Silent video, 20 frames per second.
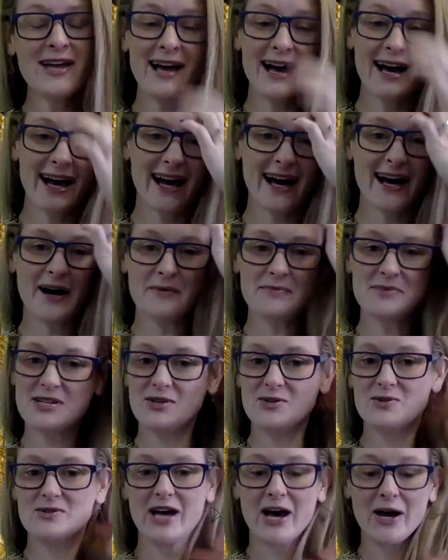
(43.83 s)
to
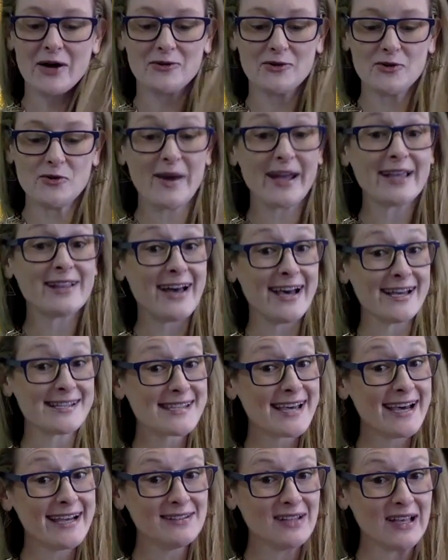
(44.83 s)
talk through my class
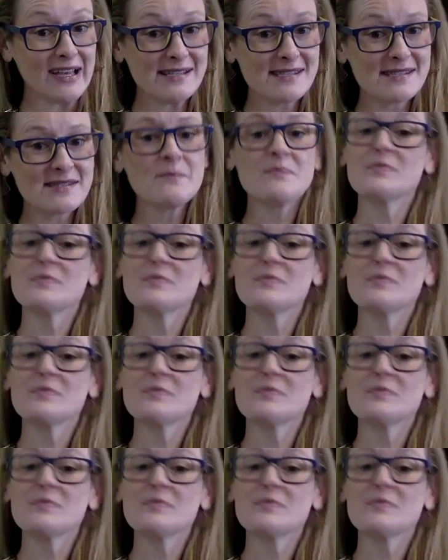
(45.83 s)
guidelines.